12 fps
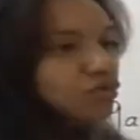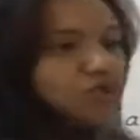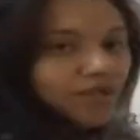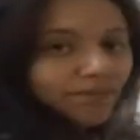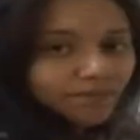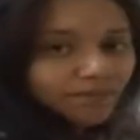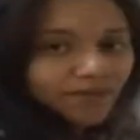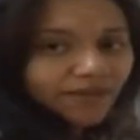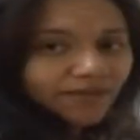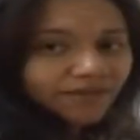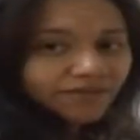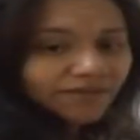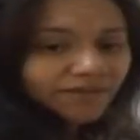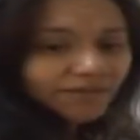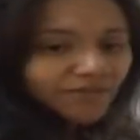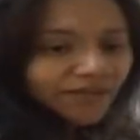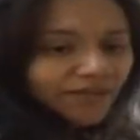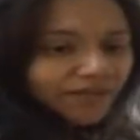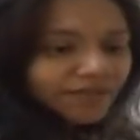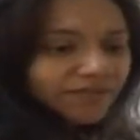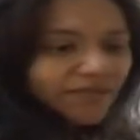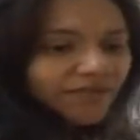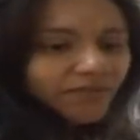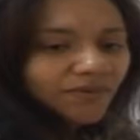shape them,
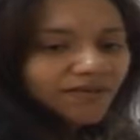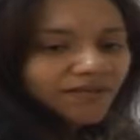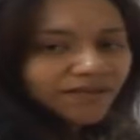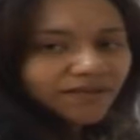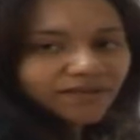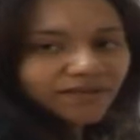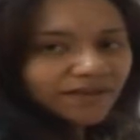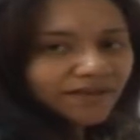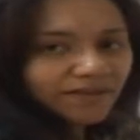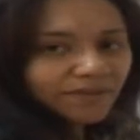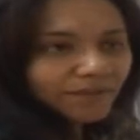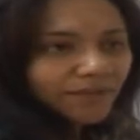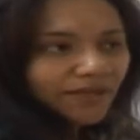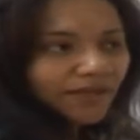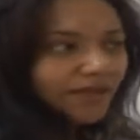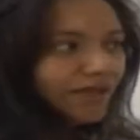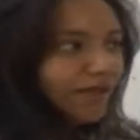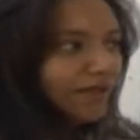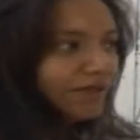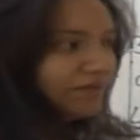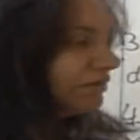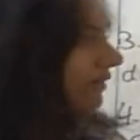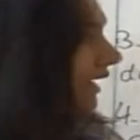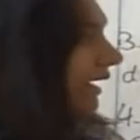they will,
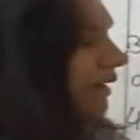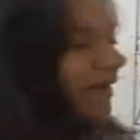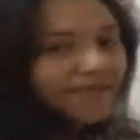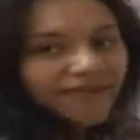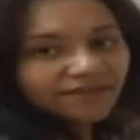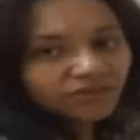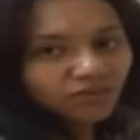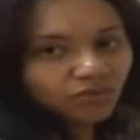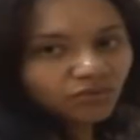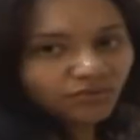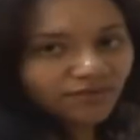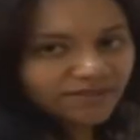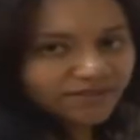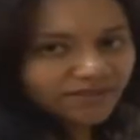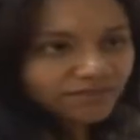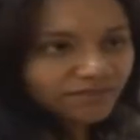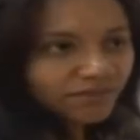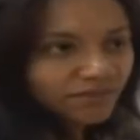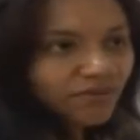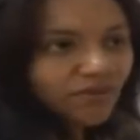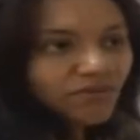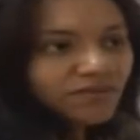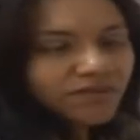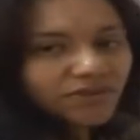I can't do this
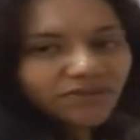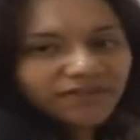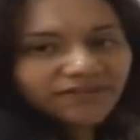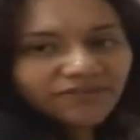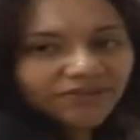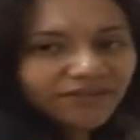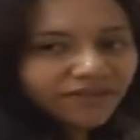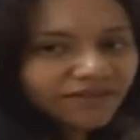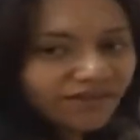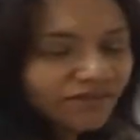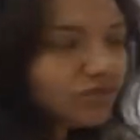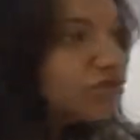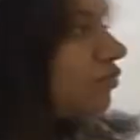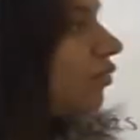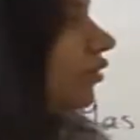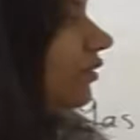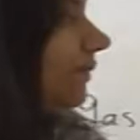because they will divide it into small